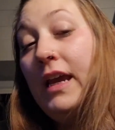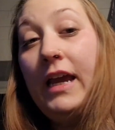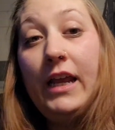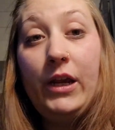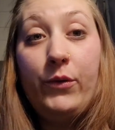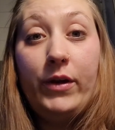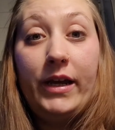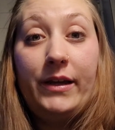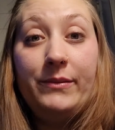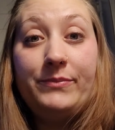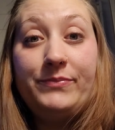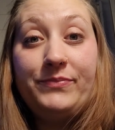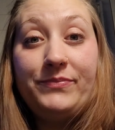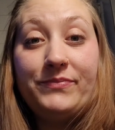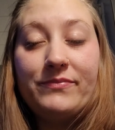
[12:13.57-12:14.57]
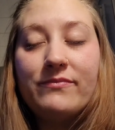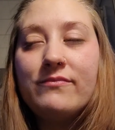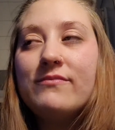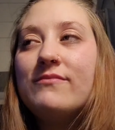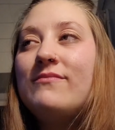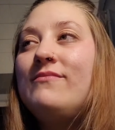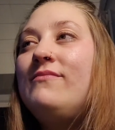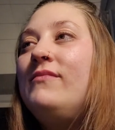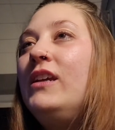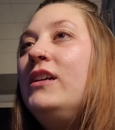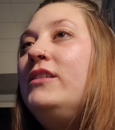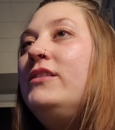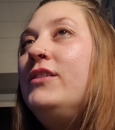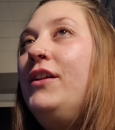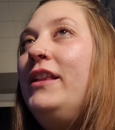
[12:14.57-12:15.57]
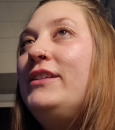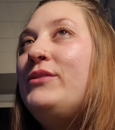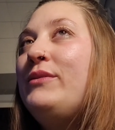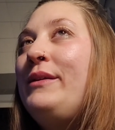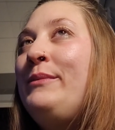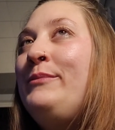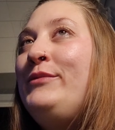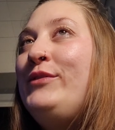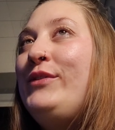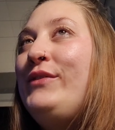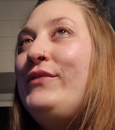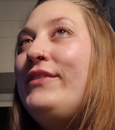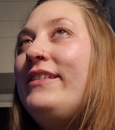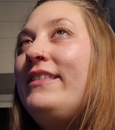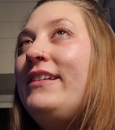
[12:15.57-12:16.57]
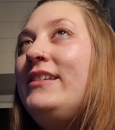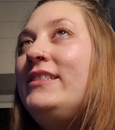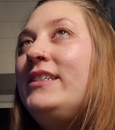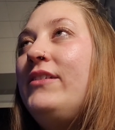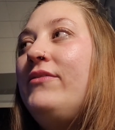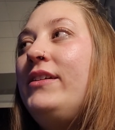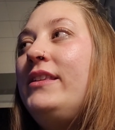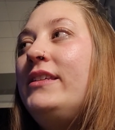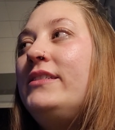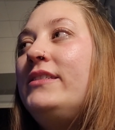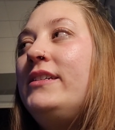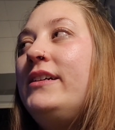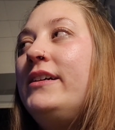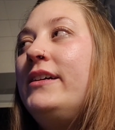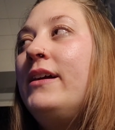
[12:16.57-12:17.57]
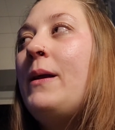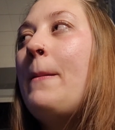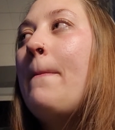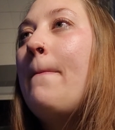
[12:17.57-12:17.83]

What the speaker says: Anyway, so that's what I'm doing for Thanksgiving this year.